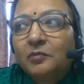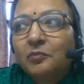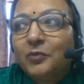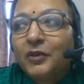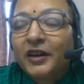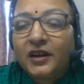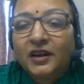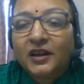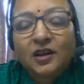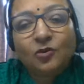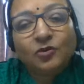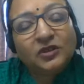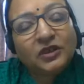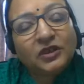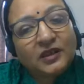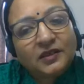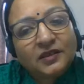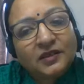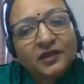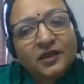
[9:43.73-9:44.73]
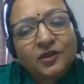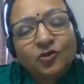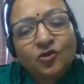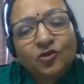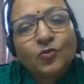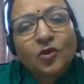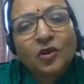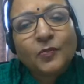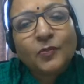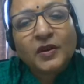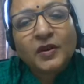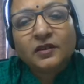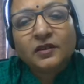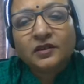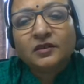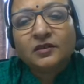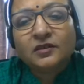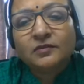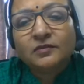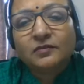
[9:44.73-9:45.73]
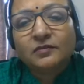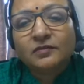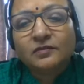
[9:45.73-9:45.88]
break down the lesson into small parts